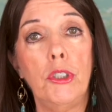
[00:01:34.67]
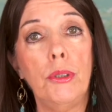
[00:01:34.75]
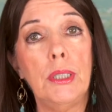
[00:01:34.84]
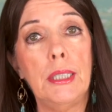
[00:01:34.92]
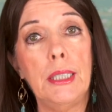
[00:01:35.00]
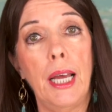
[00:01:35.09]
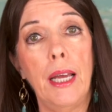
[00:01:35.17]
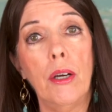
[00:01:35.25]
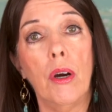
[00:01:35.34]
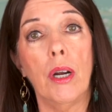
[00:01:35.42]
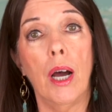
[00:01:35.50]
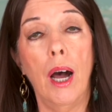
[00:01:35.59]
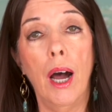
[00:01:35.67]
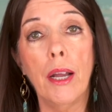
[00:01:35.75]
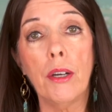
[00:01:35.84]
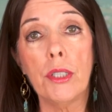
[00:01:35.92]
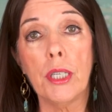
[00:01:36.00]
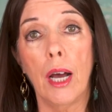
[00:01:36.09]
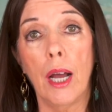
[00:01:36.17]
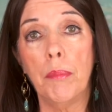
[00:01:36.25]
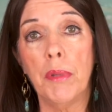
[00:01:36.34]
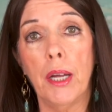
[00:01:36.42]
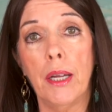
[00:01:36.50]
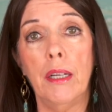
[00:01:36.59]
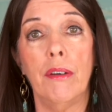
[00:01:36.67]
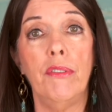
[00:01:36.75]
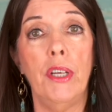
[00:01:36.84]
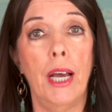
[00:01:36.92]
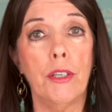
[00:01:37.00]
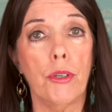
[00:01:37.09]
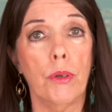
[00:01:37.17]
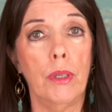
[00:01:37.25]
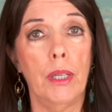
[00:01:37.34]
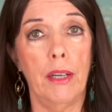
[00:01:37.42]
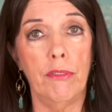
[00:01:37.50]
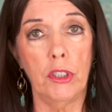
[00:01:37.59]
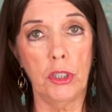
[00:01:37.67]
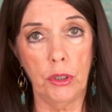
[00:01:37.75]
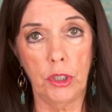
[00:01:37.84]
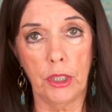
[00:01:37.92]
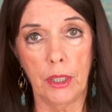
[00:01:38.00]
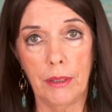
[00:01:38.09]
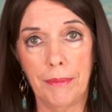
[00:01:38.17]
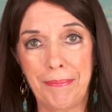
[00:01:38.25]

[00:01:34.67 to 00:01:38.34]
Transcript: to stay on a higher timeline of natural evolution.